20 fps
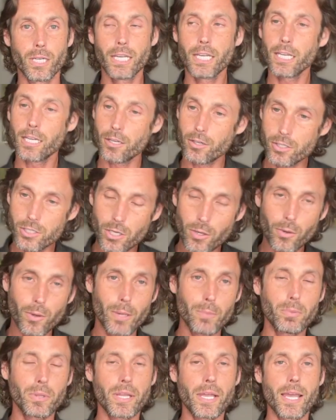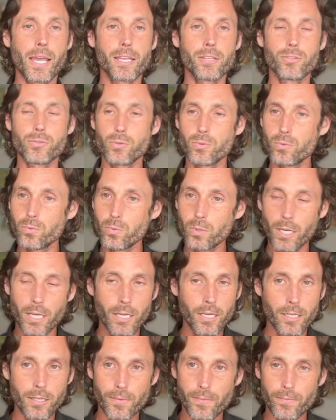Here's how I plan to
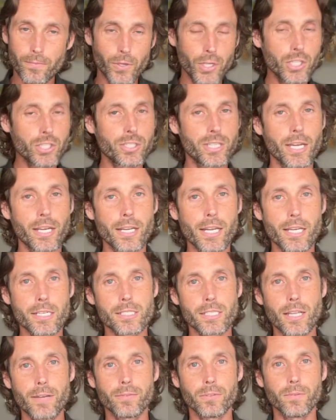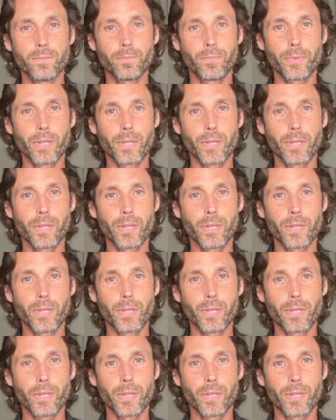reach that next level.